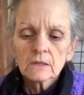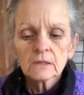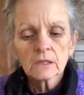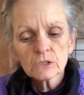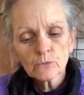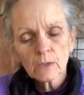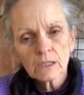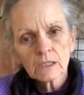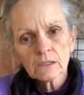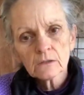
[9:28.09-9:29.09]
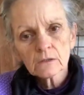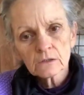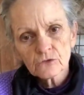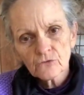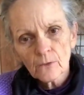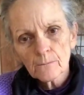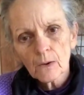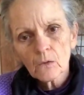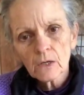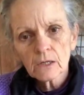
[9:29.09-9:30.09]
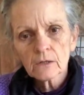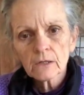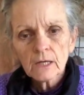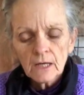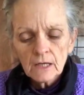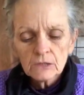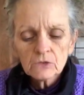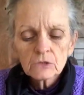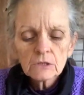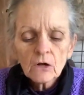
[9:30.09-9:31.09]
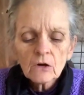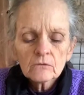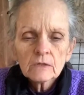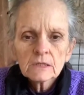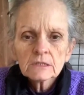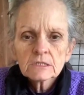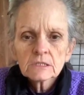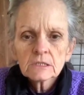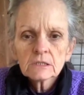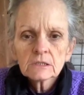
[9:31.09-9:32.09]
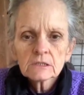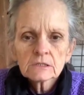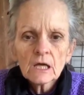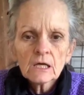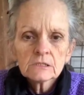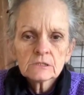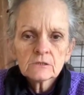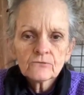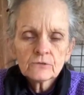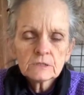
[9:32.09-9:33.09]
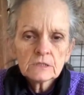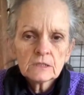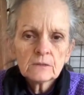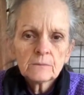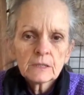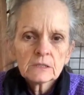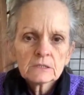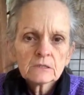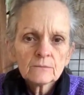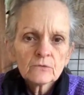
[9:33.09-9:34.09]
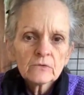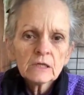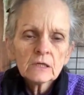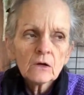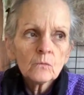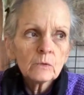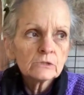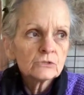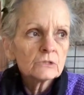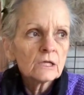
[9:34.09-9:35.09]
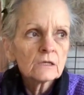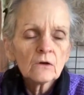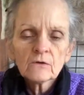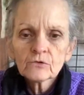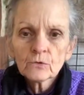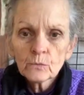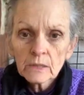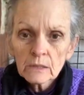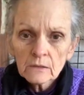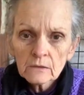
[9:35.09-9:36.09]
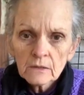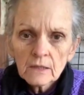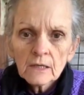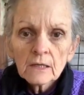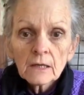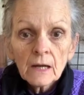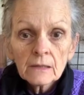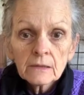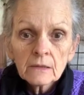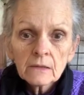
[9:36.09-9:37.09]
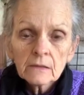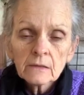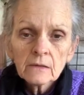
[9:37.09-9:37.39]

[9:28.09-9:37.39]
This one here is from mohair, and you can already see the size difference in it, because the merino, once you take it off your wheel, kind of